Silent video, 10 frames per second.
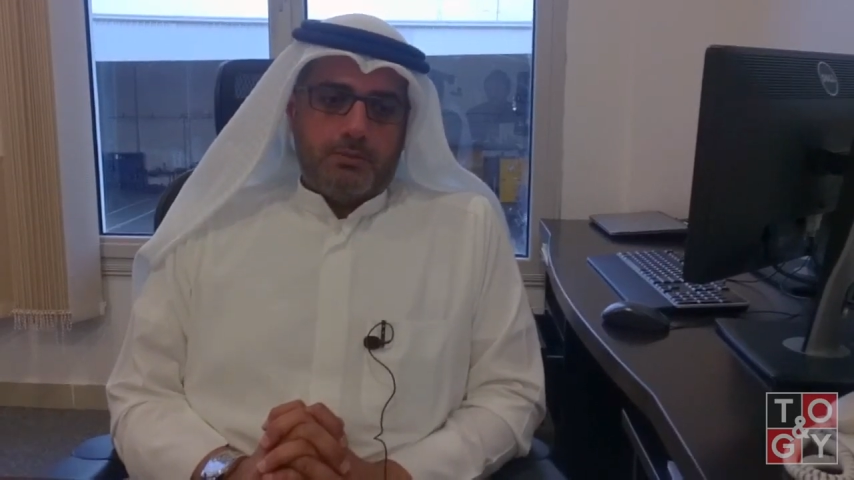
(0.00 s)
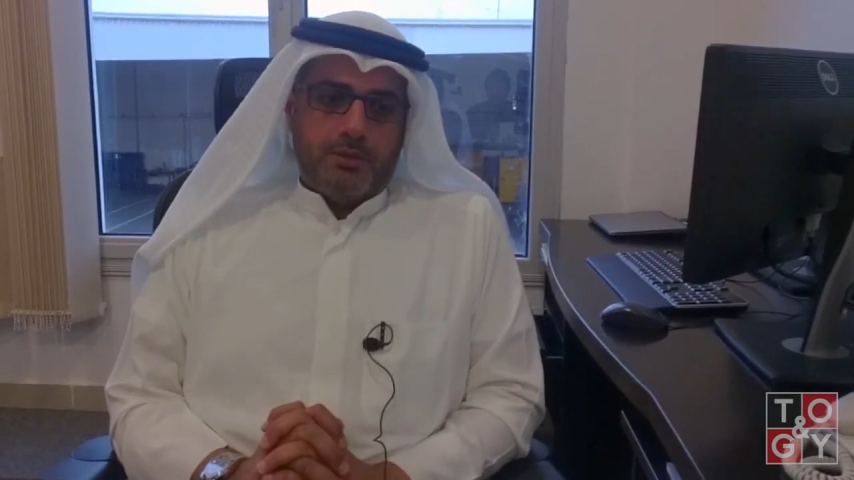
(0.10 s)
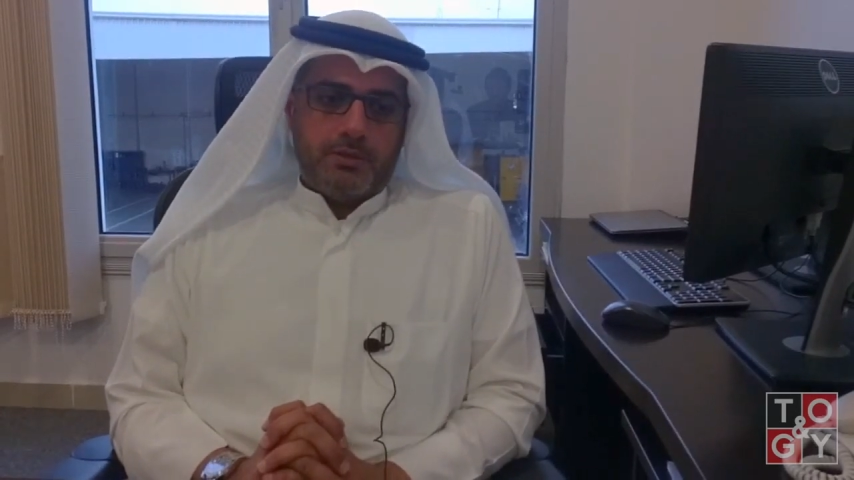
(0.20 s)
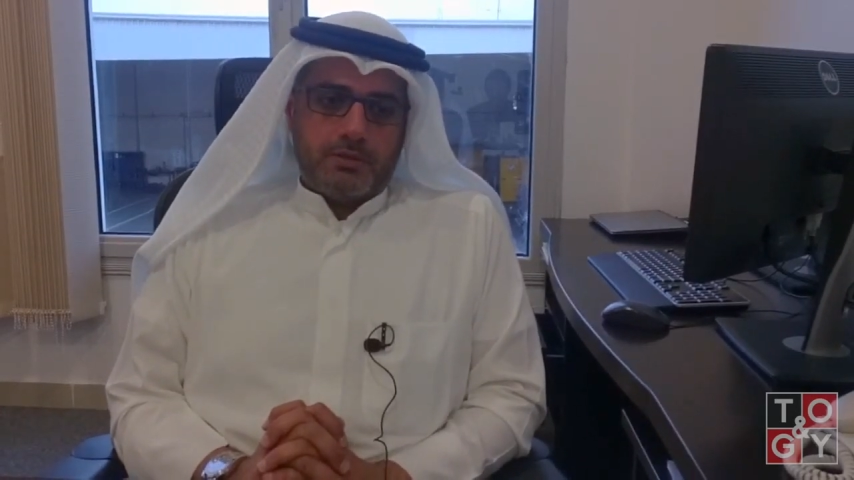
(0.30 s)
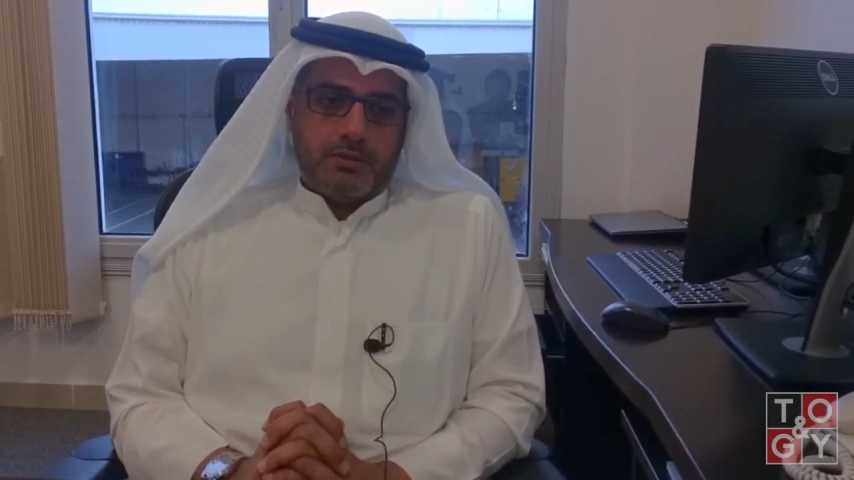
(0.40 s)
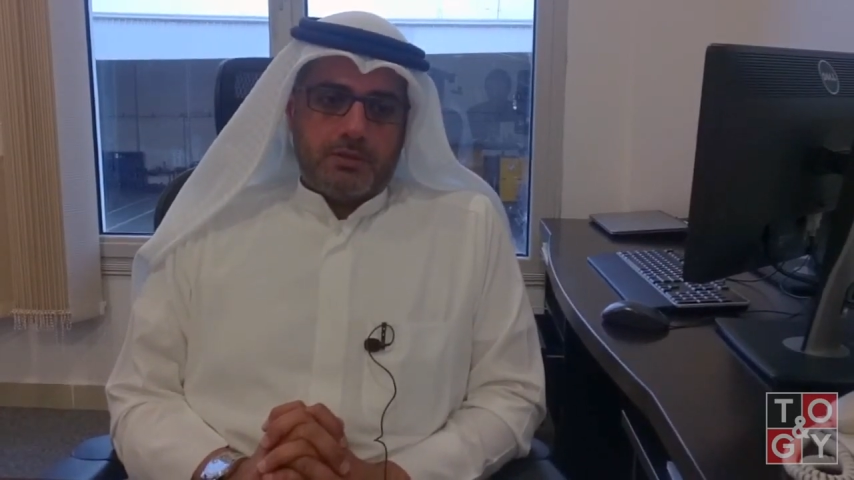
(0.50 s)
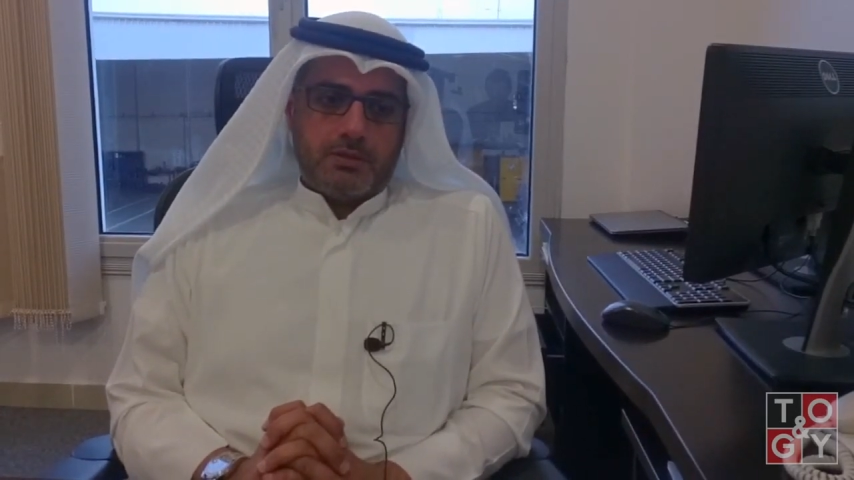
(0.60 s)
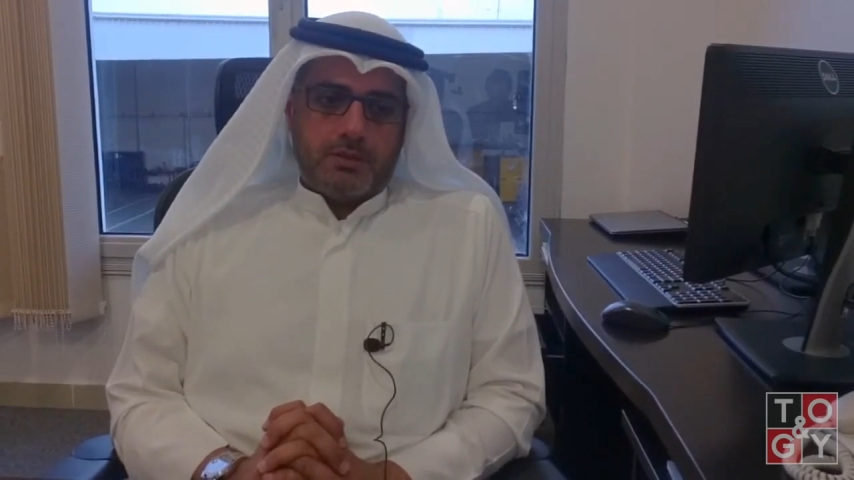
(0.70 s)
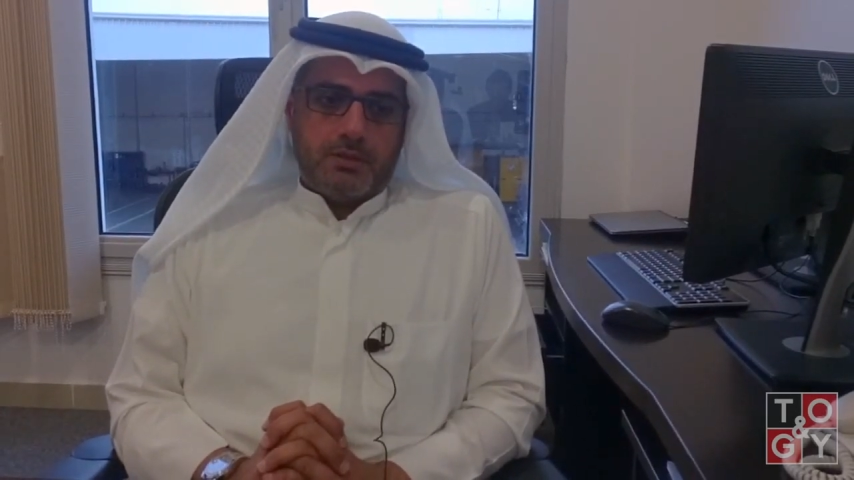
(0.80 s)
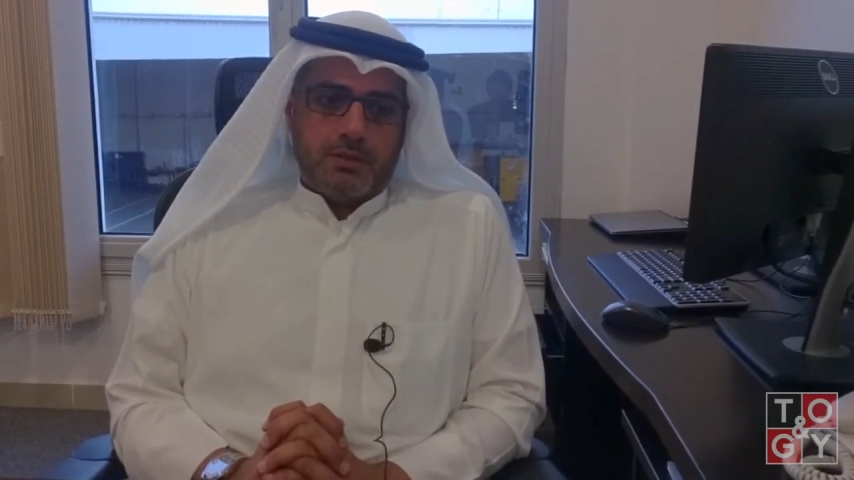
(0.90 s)
But
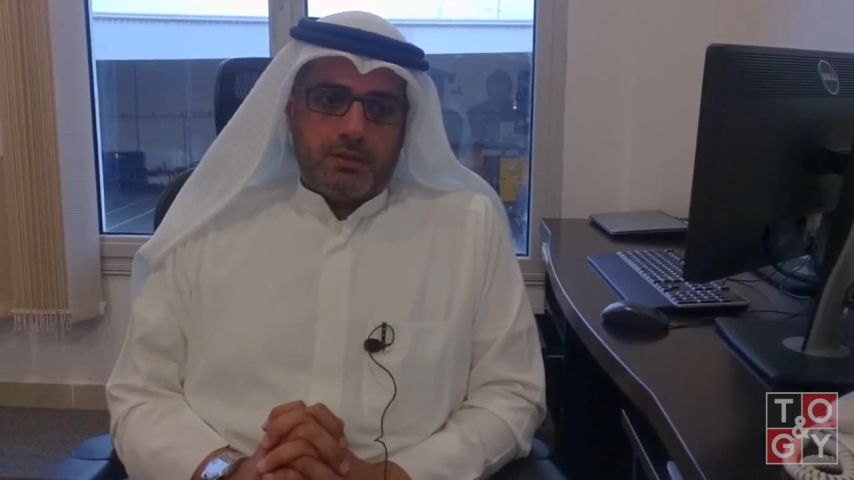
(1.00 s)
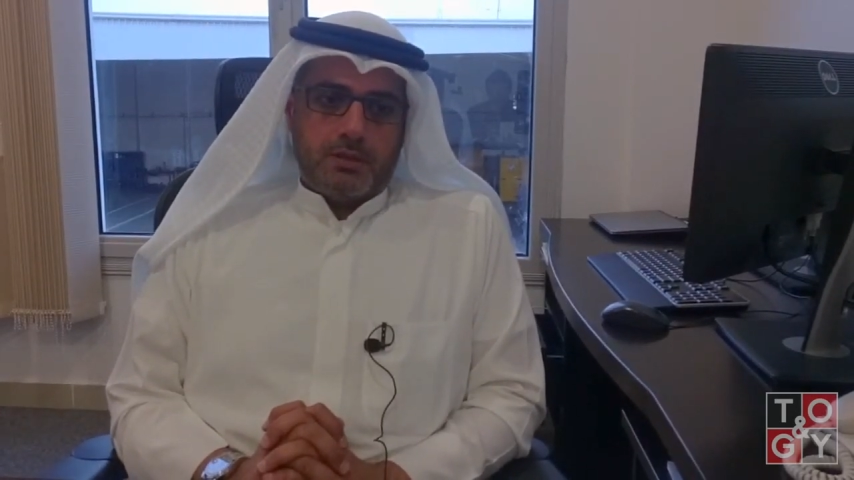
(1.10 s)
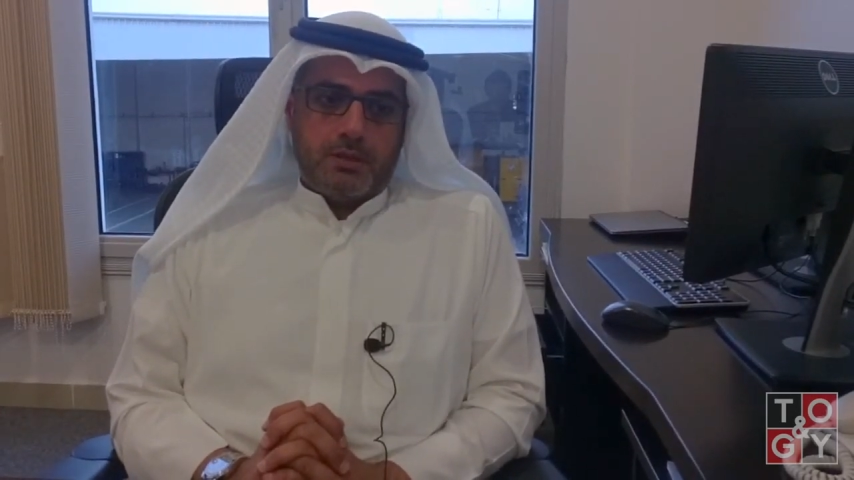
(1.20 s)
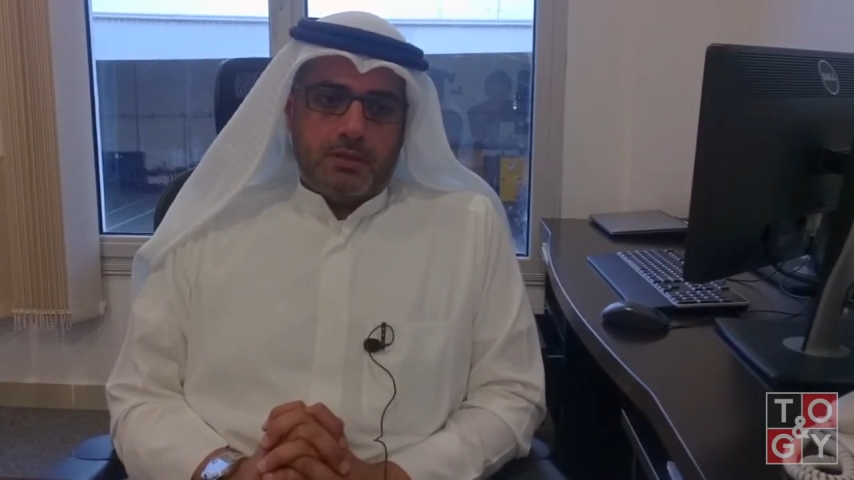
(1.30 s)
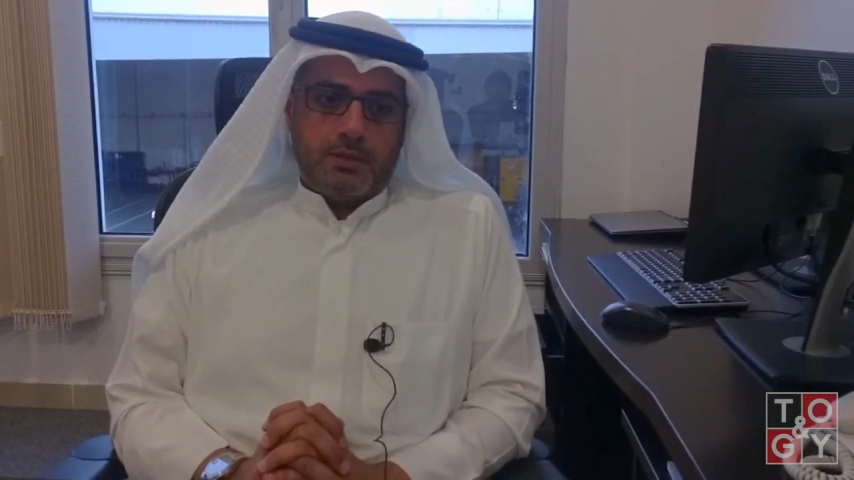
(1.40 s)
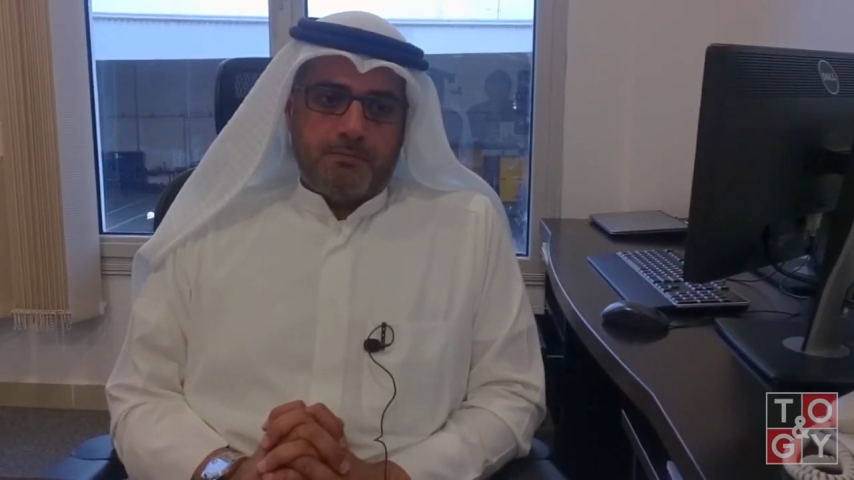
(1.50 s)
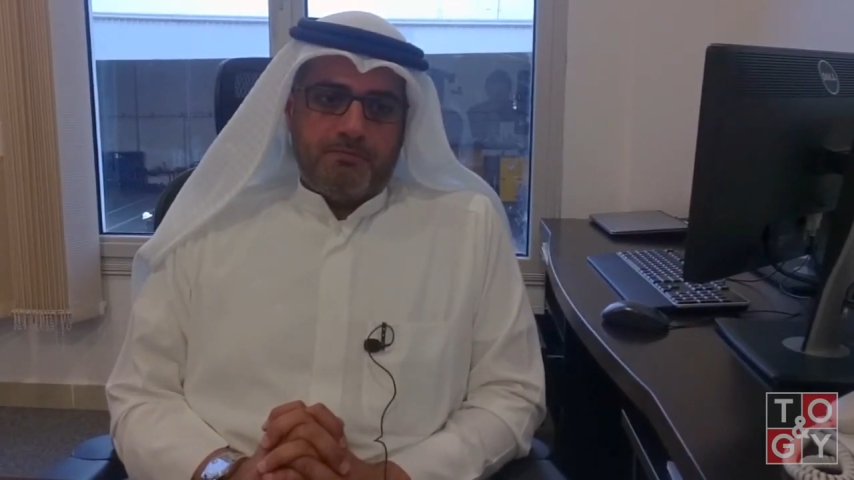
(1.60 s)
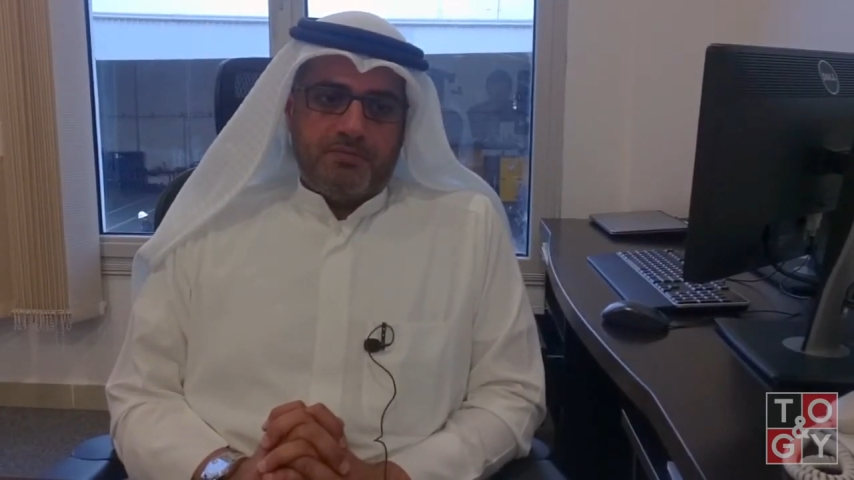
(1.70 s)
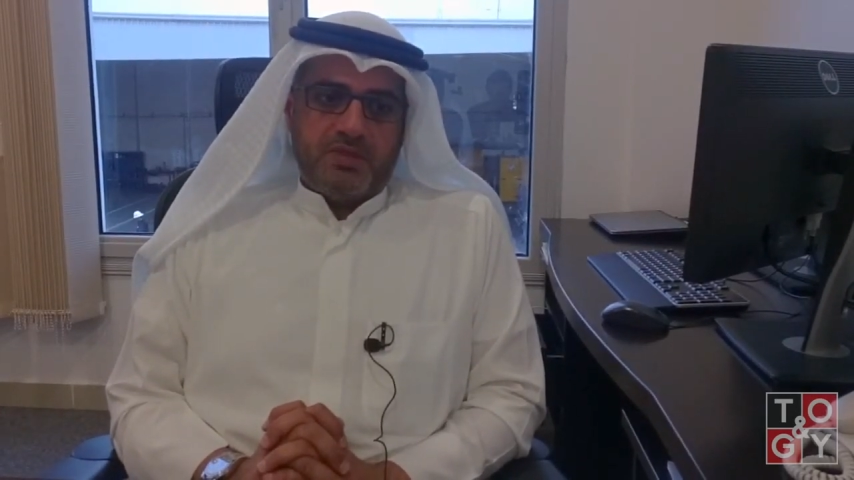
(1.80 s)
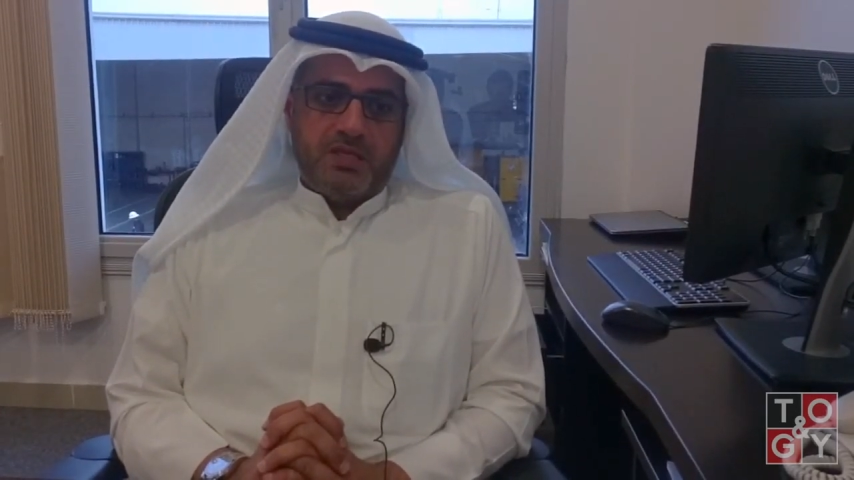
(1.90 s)

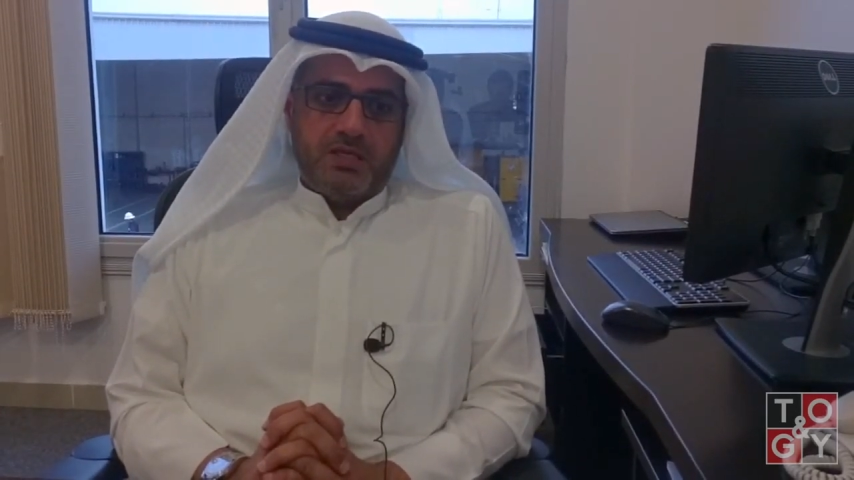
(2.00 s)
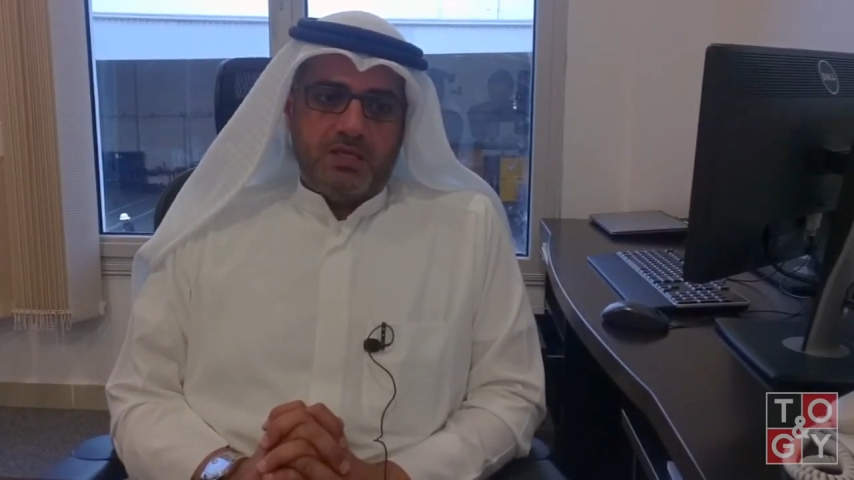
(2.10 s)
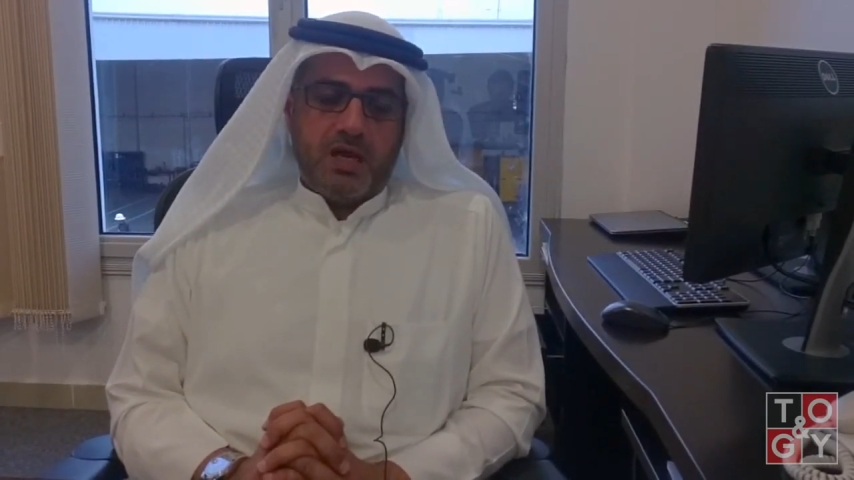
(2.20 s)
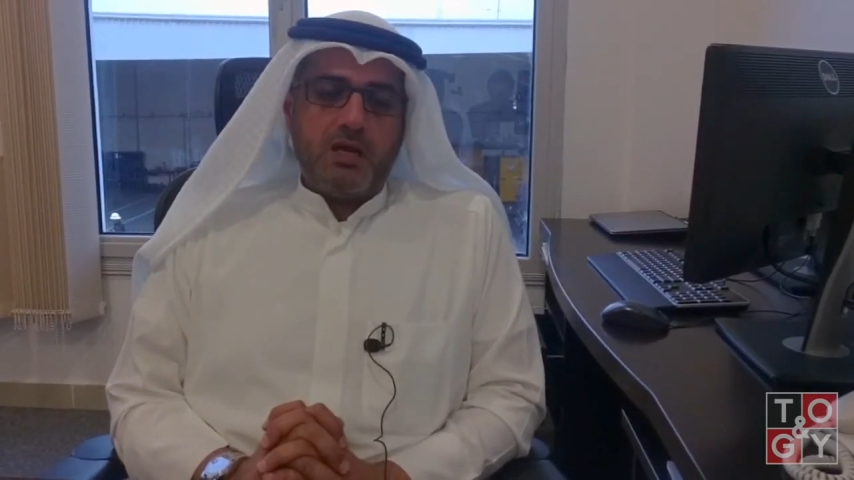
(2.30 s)
the